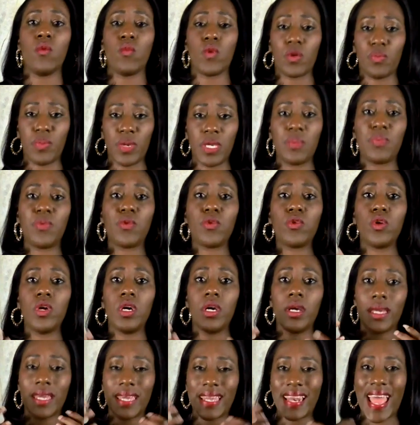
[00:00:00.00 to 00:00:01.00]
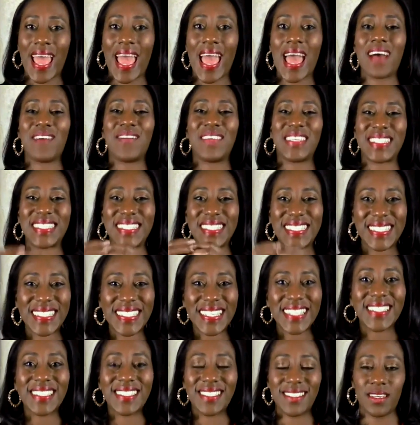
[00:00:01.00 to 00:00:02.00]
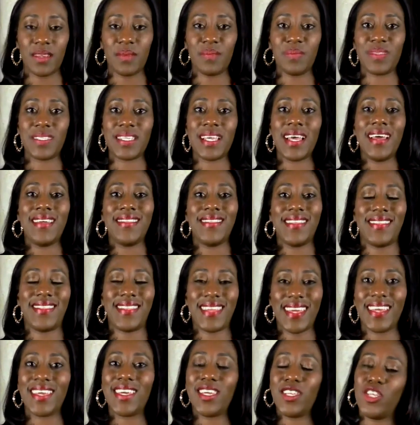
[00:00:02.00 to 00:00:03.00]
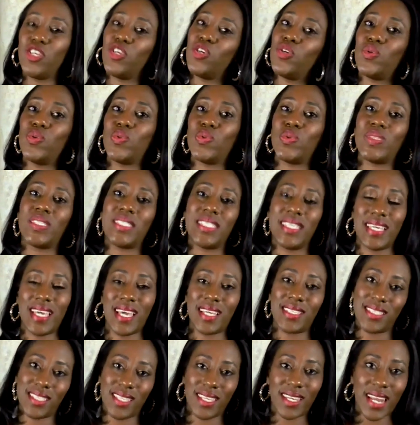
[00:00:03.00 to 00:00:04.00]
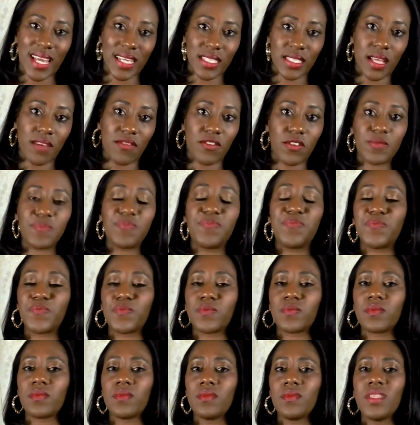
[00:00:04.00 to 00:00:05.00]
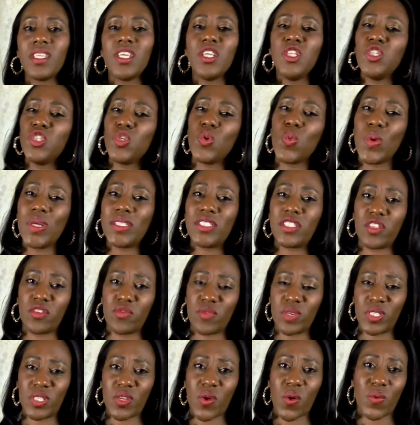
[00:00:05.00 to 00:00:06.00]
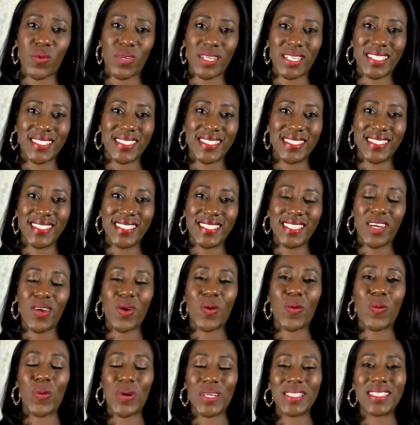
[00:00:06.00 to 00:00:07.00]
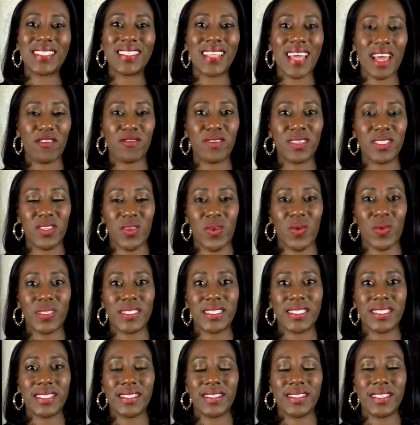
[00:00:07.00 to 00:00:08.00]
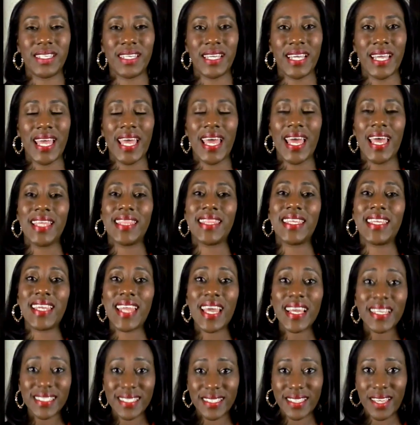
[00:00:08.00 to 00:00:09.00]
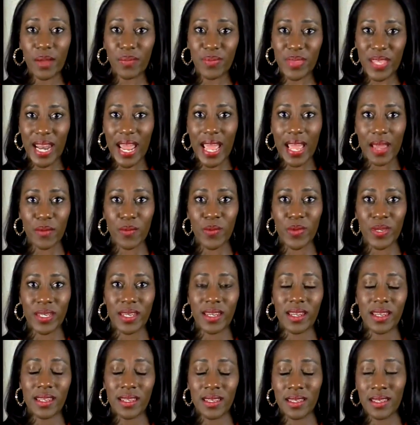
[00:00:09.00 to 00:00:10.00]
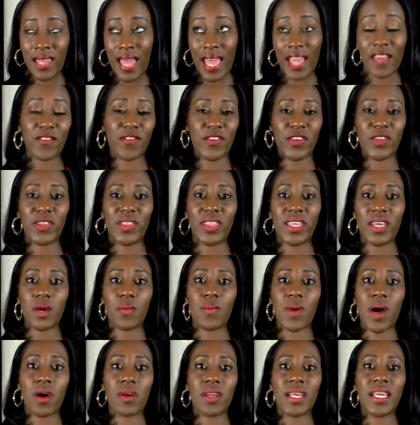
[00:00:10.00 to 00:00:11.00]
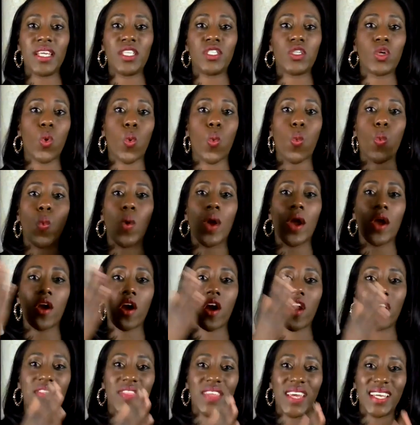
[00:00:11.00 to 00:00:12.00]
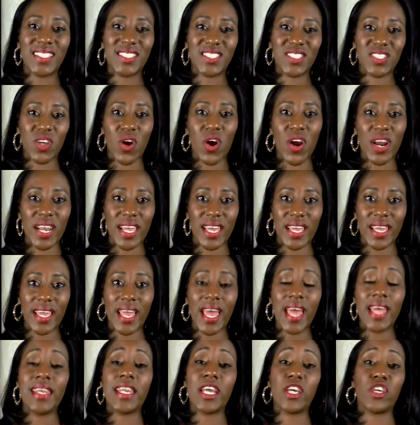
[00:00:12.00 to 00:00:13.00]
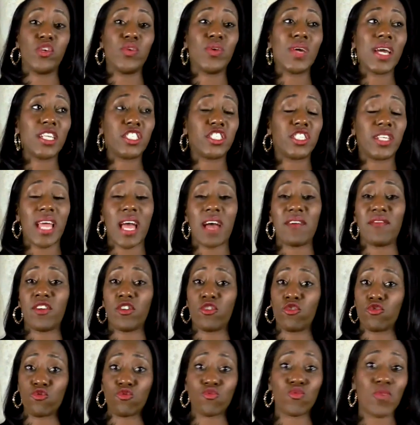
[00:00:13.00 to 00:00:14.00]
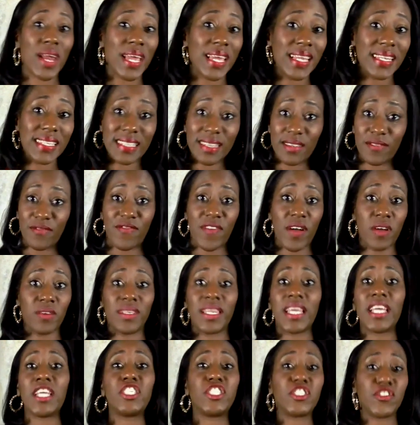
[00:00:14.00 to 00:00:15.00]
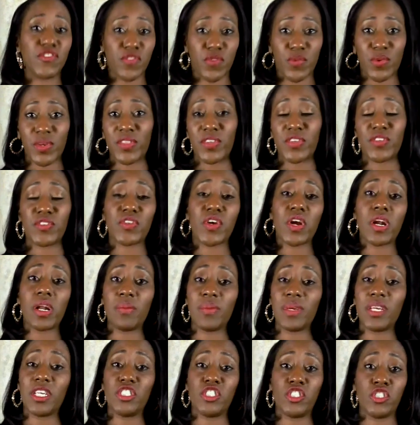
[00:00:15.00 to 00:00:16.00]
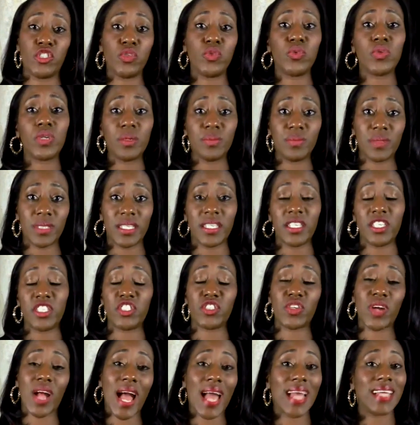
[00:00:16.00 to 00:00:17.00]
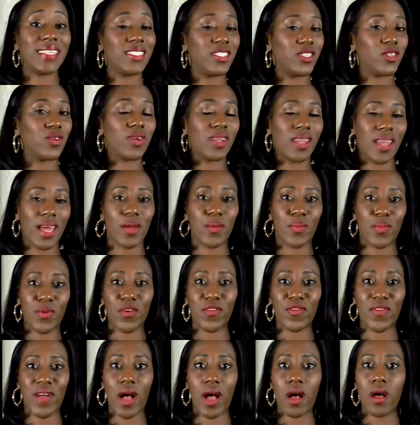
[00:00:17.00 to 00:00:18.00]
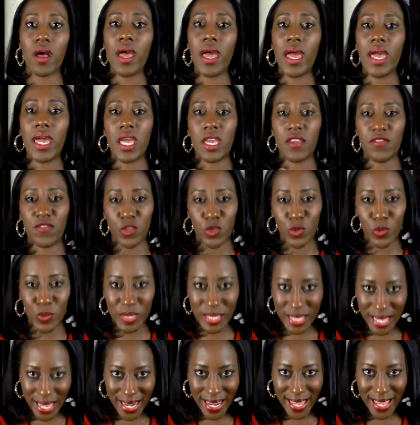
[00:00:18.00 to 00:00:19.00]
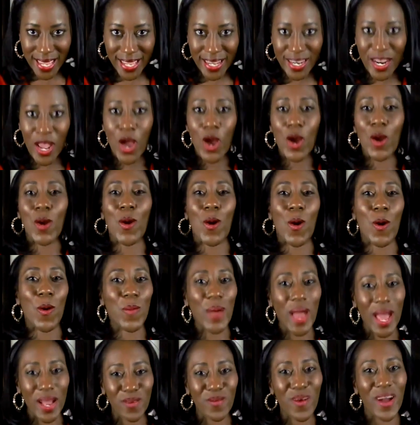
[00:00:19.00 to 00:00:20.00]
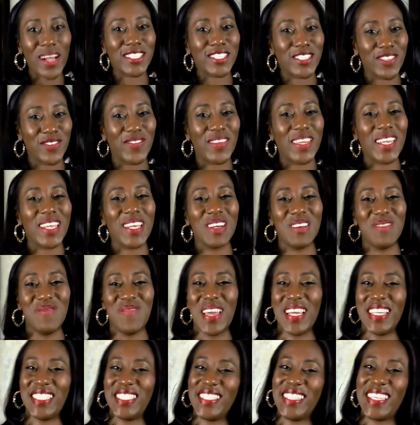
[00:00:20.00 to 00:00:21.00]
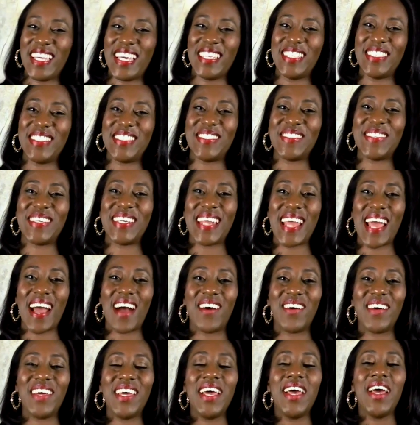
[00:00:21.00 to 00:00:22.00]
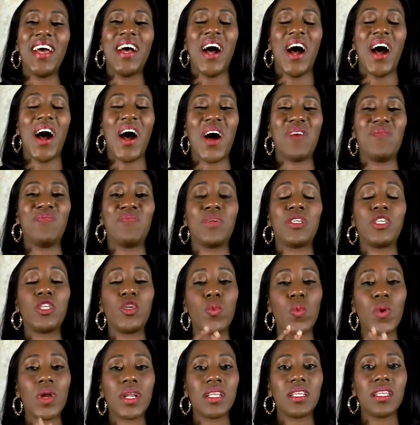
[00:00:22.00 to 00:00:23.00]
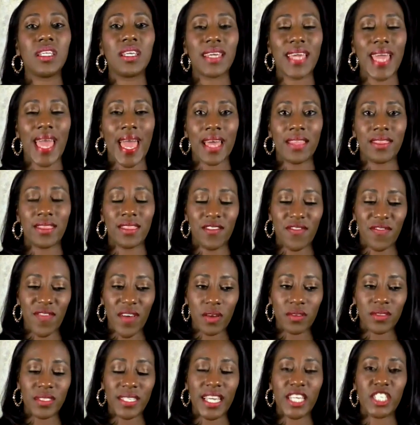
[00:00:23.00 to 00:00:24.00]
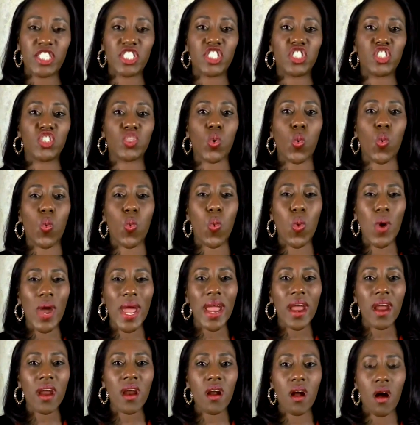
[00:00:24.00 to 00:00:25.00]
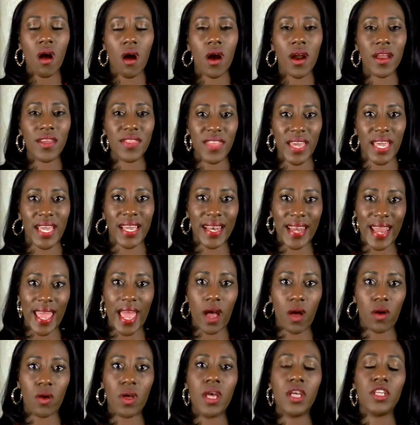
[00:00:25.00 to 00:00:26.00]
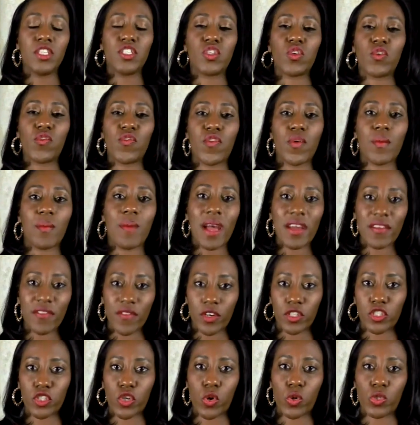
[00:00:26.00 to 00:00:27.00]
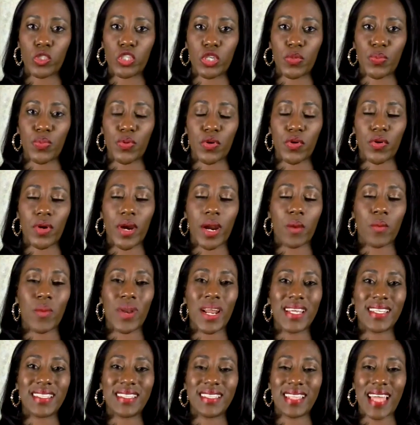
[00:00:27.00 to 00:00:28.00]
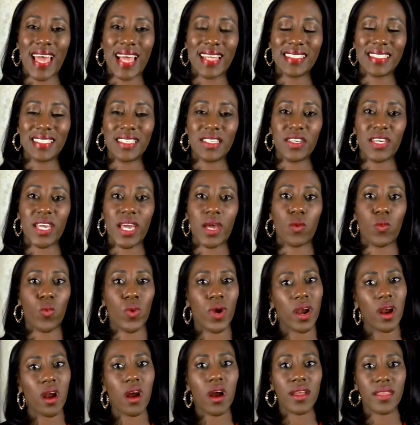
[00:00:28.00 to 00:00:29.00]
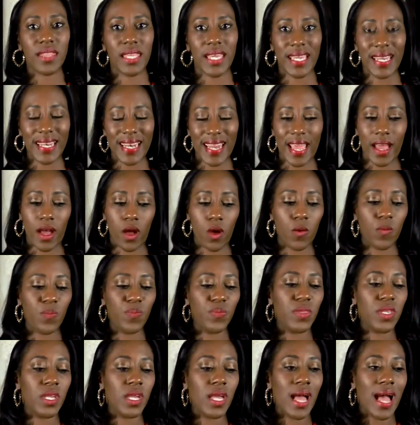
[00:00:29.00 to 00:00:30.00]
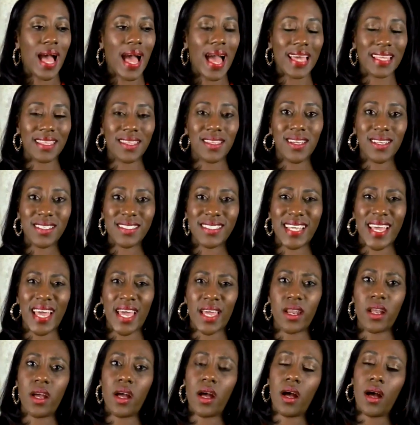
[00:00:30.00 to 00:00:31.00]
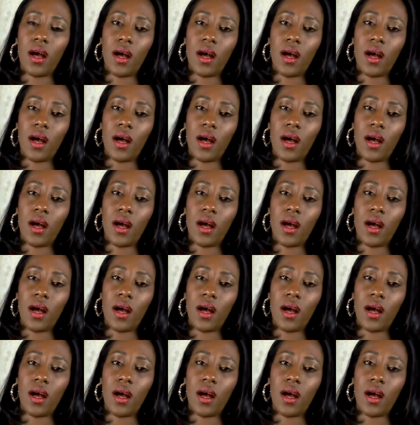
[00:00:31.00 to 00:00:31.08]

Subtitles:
where people can have systems that they can use to get to the next level. So what's the result? What's that result? The next step that I would like for you to think about is, where are they starting? Now, you guys should have a great foundation for where they're starting because you completed your ideal client profile. If you didn't, go back, watch the video, and make sure that you do it now. But you want to look at the foundation. So where are they now? So for my first coaching program, when I had to look at where are they now, I looked at,